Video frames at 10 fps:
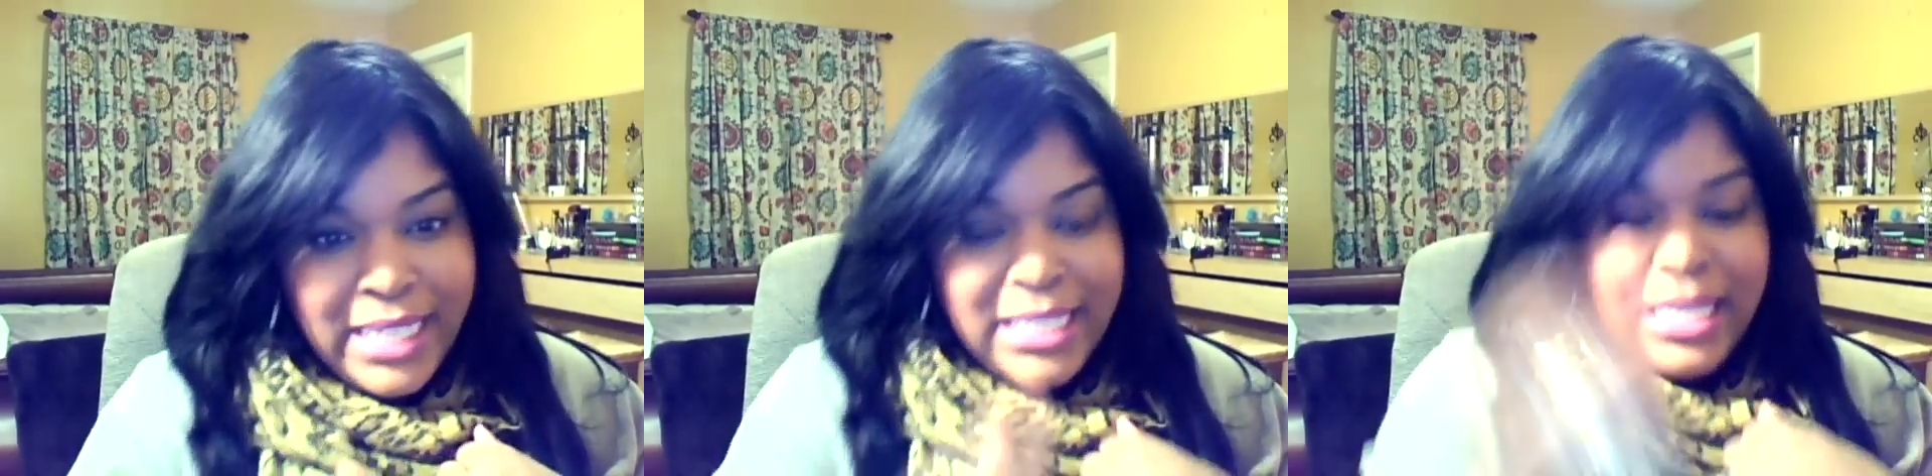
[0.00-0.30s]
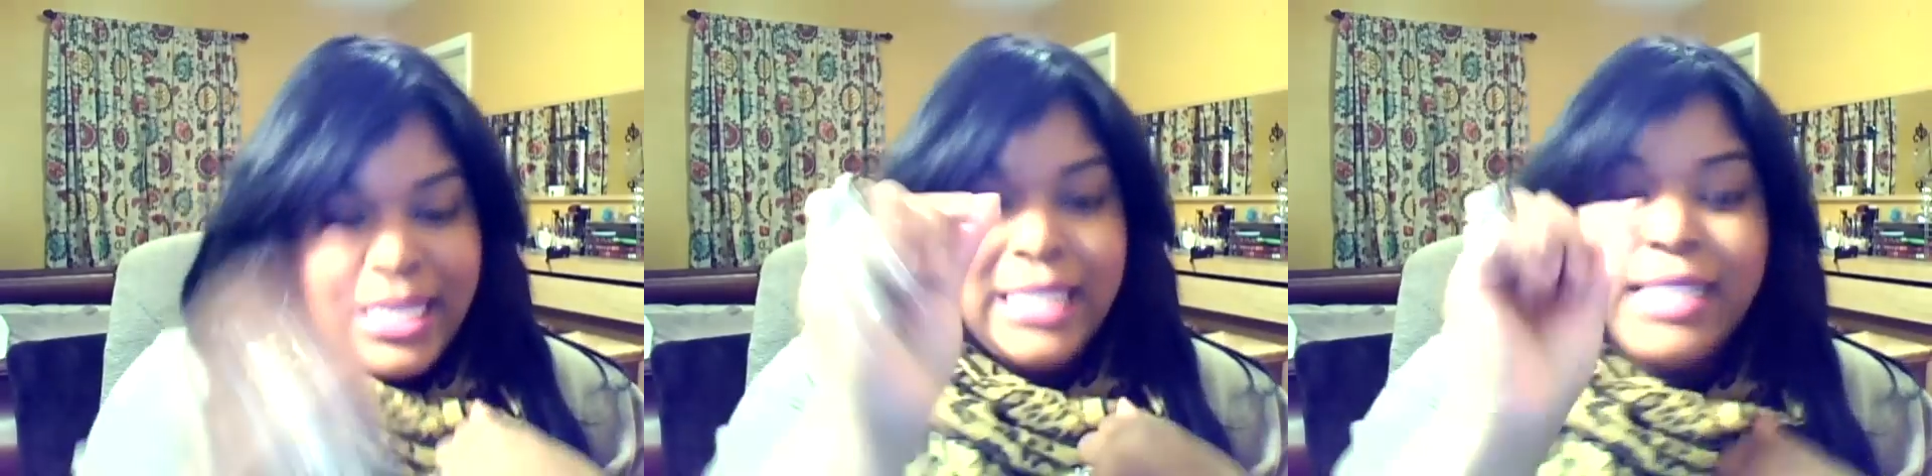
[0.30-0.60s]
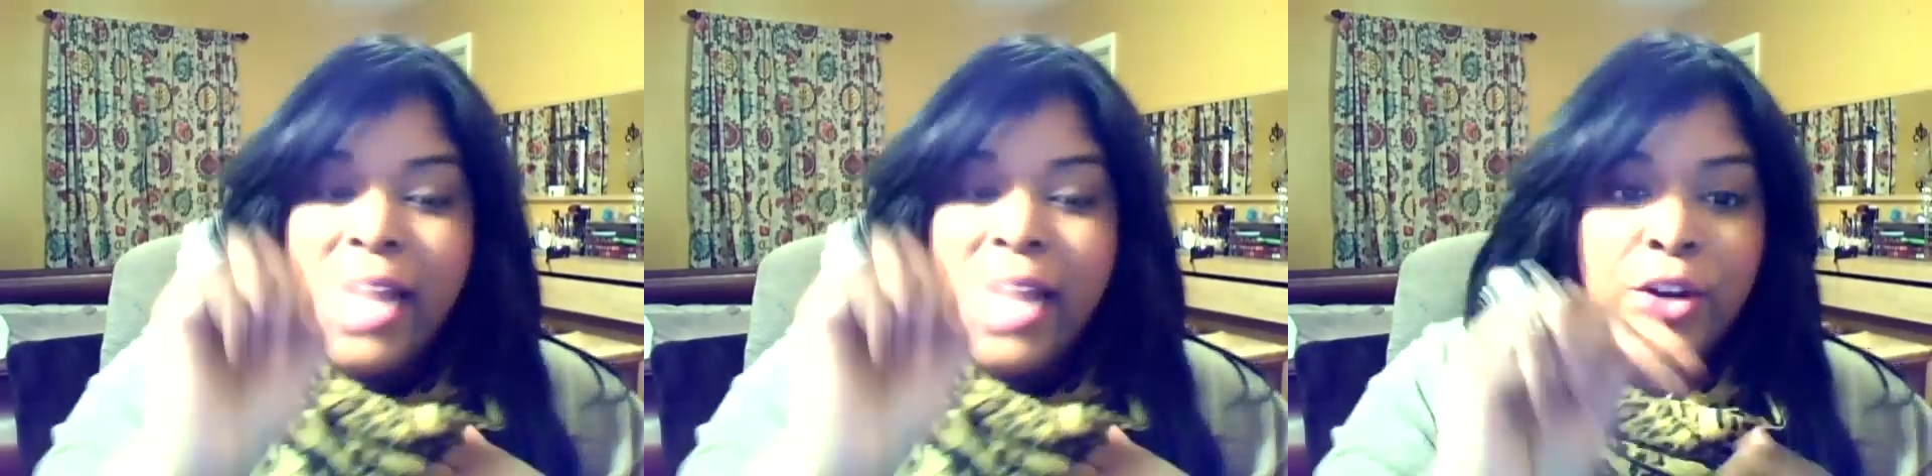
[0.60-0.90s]
And it's
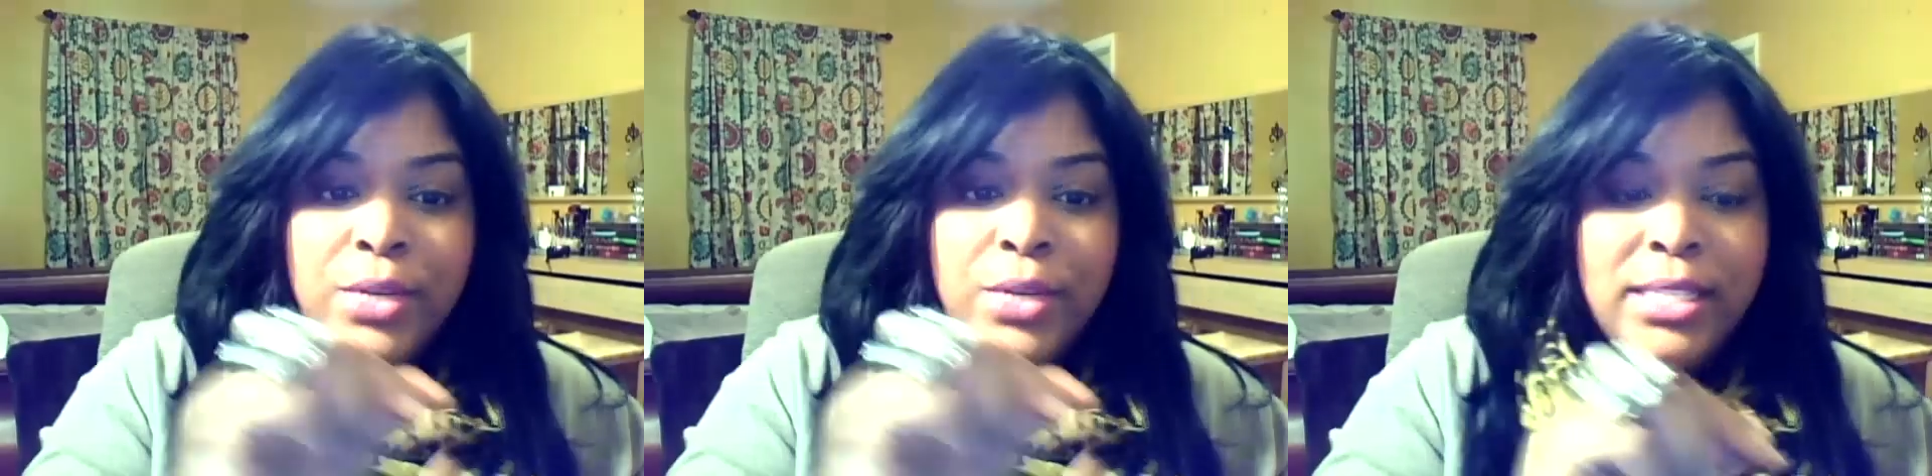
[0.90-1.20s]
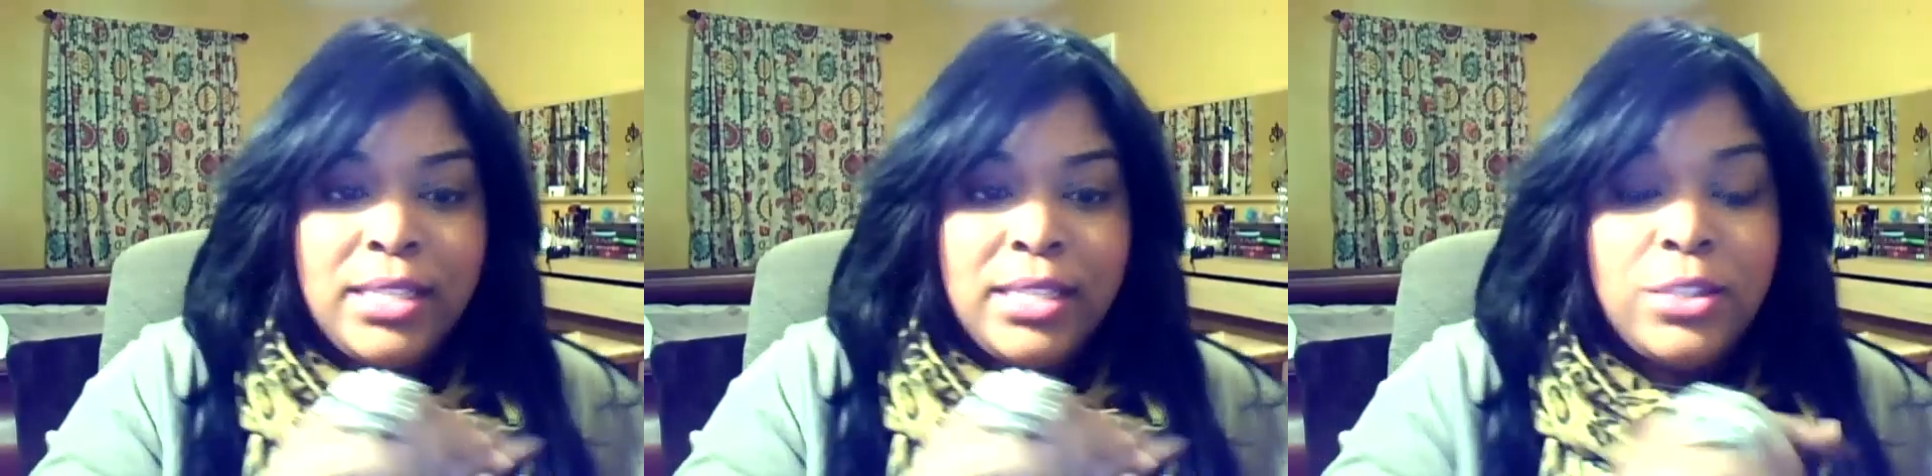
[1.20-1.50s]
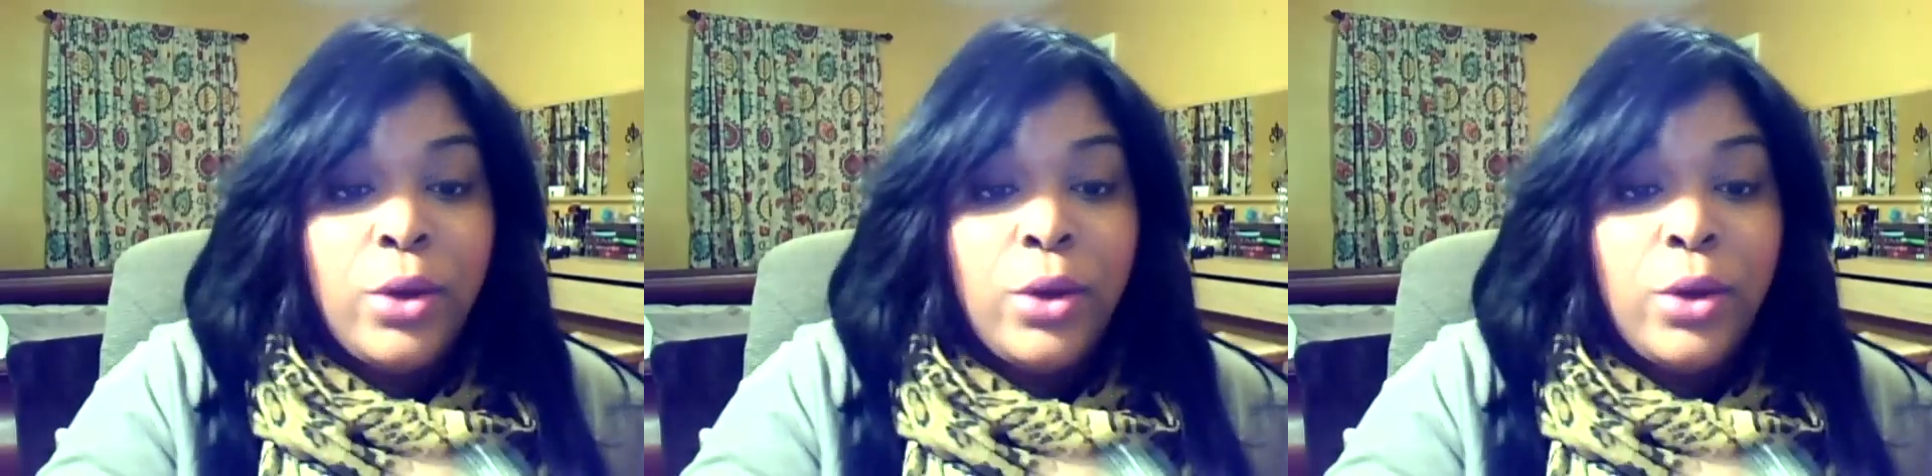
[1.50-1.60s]
not grease, it's